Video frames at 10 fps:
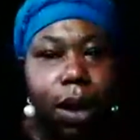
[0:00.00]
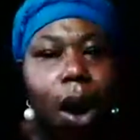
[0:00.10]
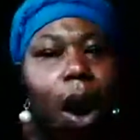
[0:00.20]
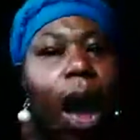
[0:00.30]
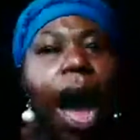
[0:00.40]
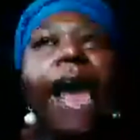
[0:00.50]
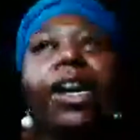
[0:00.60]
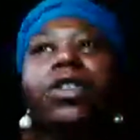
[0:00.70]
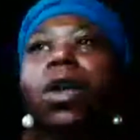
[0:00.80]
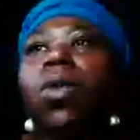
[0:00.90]
are
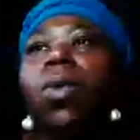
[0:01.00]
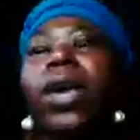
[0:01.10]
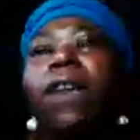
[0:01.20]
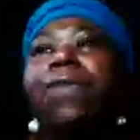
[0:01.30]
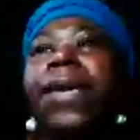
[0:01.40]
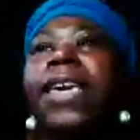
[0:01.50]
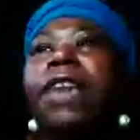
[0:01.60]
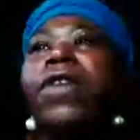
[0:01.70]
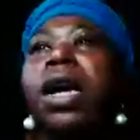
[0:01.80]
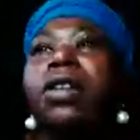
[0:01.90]
higher than what we have been
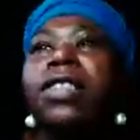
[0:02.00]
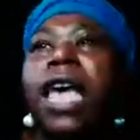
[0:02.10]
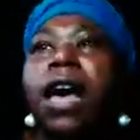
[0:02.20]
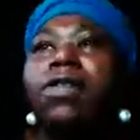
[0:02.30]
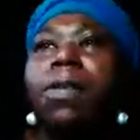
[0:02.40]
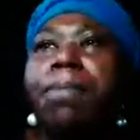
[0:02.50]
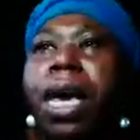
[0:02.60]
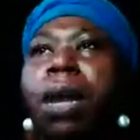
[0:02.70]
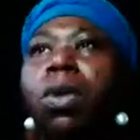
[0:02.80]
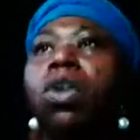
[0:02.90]
giving ourselves
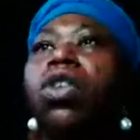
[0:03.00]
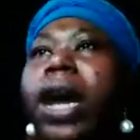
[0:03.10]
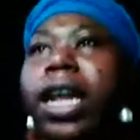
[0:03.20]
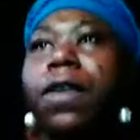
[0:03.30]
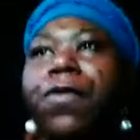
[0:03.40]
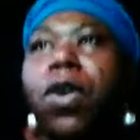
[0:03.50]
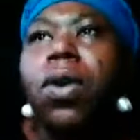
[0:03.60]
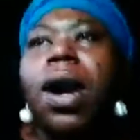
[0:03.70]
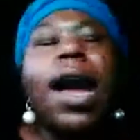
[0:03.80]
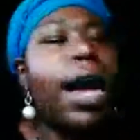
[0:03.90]
minimal credit
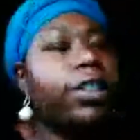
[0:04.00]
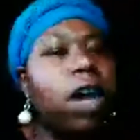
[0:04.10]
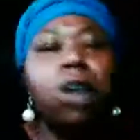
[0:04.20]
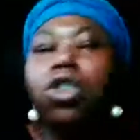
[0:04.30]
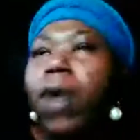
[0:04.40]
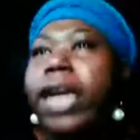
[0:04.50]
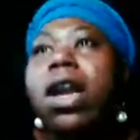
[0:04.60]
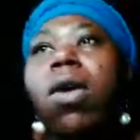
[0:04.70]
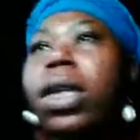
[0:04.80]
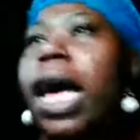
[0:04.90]
for. I told you, I
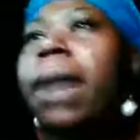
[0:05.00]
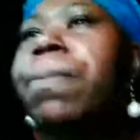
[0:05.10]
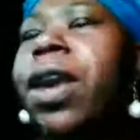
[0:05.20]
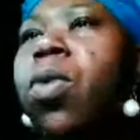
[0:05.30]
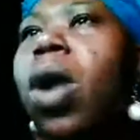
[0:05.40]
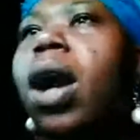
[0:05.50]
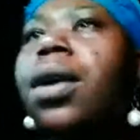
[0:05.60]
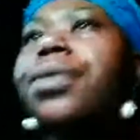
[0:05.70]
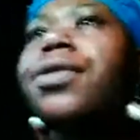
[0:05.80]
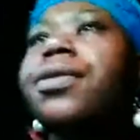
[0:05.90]
know a lot of big words.